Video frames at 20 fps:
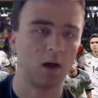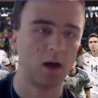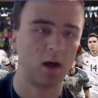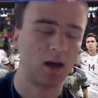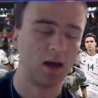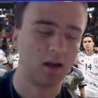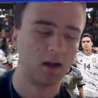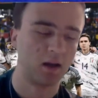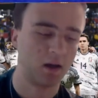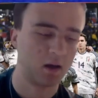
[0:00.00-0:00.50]

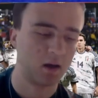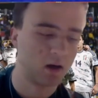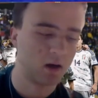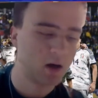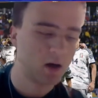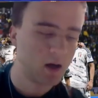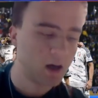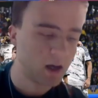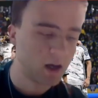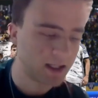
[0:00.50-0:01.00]
in
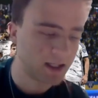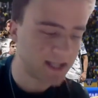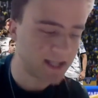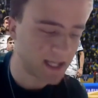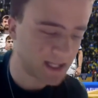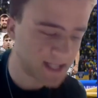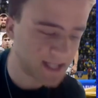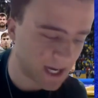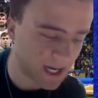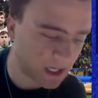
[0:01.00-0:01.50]
the
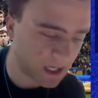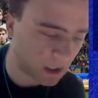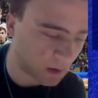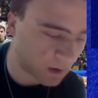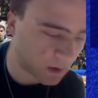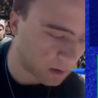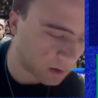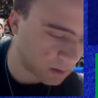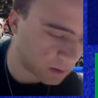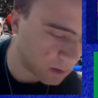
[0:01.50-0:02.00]
attacking.
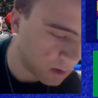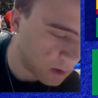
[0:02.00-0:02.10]
So